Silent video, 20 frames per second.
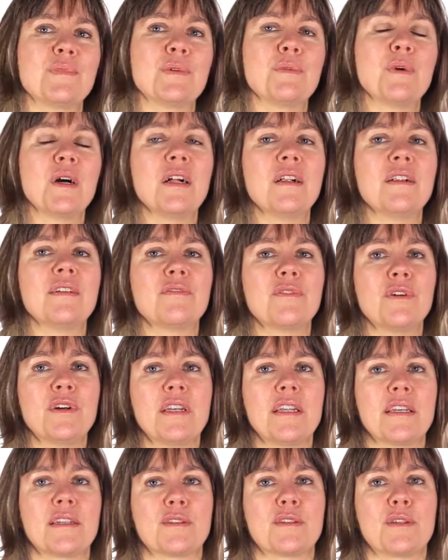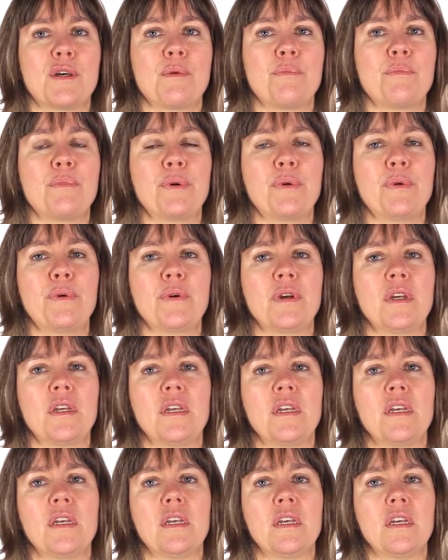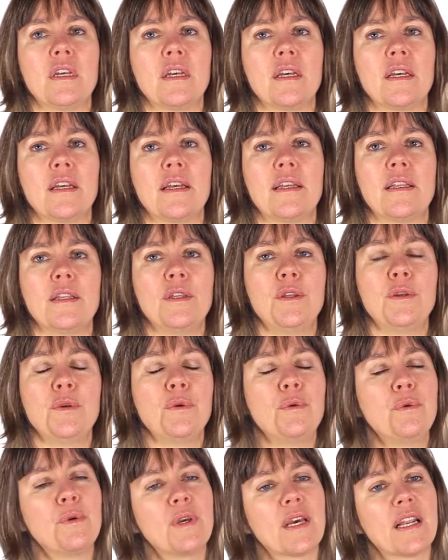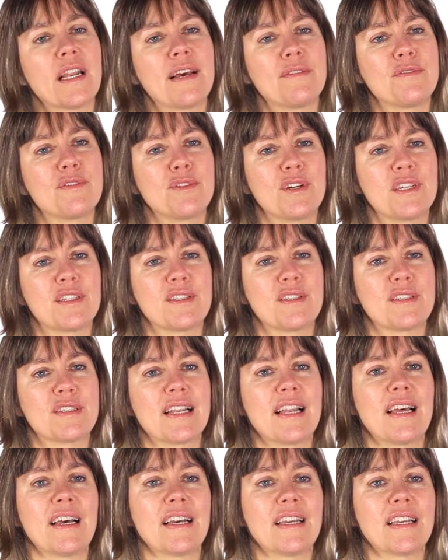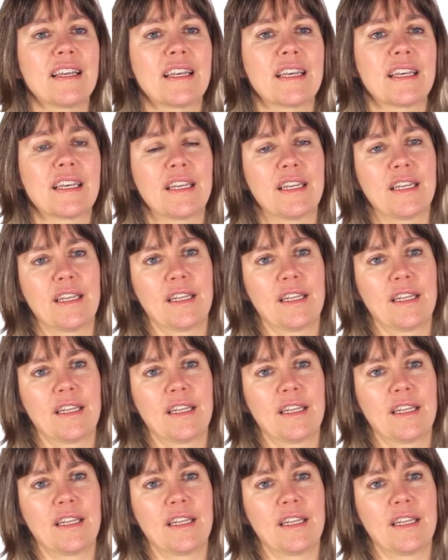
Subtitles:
Well, for an example, you can have stresses like